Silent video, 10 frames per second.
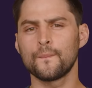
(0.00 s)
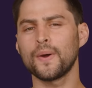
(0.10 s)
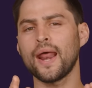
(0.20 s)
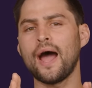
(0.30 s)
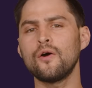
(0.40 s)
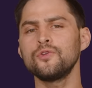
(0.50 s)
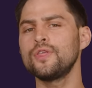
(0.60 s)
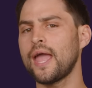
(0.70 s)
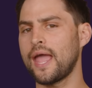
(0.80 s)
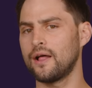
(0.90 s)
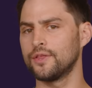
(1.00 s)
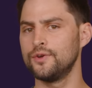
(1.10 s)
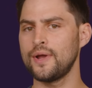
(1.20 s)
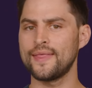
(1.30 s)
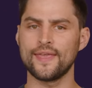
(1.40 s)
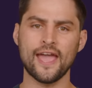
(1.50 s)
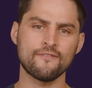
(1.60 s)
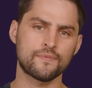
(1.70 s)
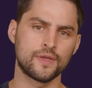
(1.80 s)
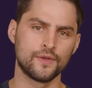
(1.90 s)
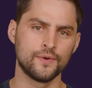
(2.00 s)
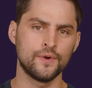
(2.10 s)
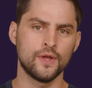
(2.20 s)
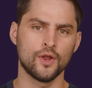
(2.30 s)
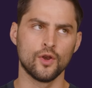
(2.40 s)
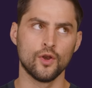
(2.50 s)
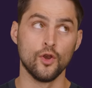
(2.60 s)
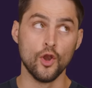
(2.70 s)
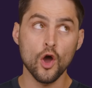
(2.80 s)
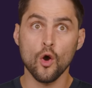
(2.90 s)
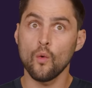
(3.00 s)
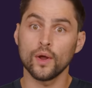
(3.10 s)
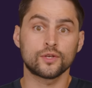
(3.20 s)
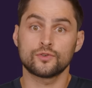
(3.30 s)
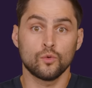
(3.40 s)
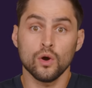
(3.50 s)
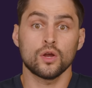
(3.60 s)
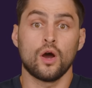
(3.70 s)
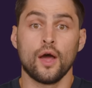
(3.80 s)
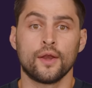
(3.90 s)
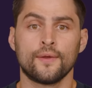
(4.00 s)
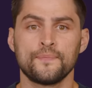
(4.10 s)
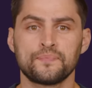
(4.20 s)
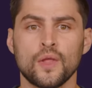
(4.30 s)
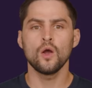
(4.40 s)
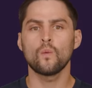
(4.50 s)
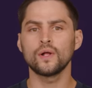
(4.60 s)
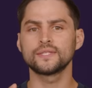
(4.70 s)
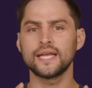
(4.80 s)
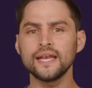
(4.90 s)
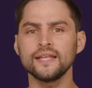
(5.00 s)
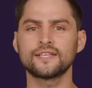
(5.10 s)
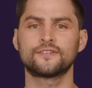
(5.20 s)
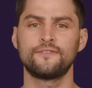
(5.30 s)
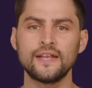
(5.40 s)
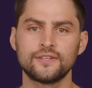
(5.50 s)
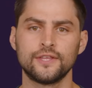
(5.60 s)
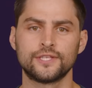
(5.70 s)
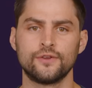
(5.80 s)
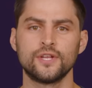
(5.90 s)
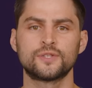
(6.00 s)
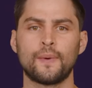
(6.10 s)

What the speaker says: But how do the ALU and the FPU know what to work on? Well, data is fed to these units